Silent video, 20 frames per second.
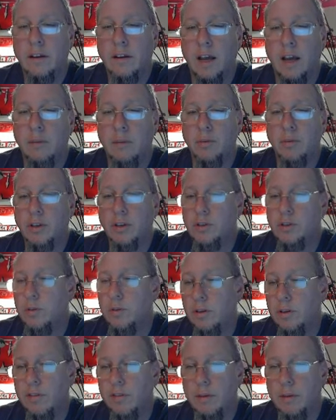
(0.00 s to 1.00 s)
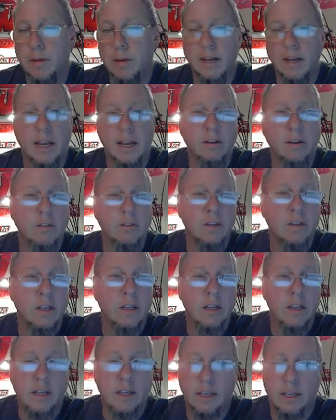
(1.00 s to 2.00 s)
I put 2 of them in now
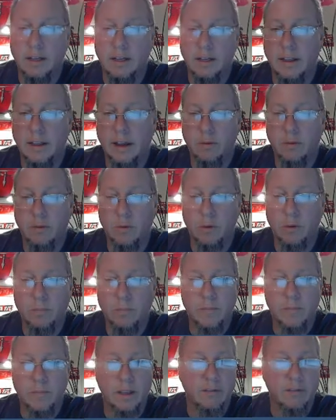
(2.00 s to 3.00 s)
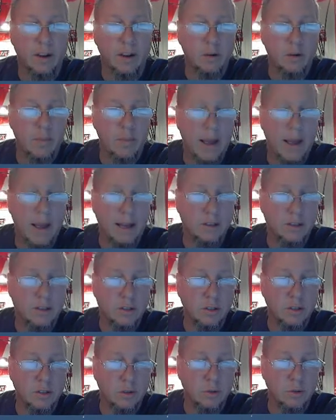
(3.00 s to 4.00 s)
into that room. If I go back
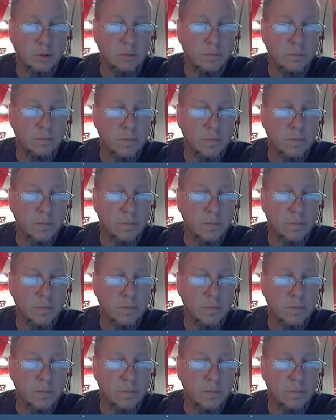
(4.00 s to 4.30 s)
to